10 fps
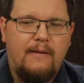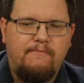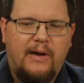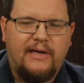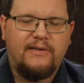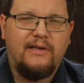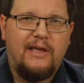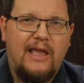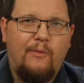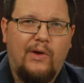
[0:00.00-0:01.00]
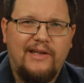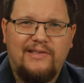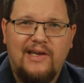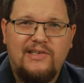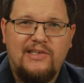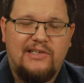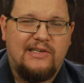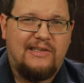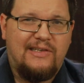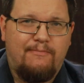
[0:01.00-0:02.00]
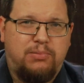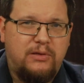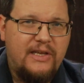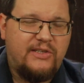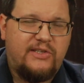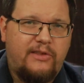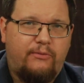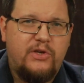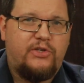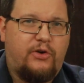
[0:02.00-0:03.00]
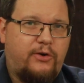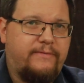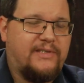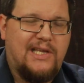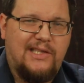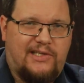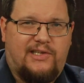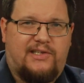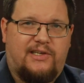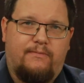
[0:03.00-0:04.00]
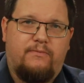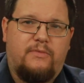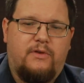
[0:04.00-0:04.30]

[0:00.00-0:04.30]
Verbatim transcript: But what it does is it depletes the reserves in the system.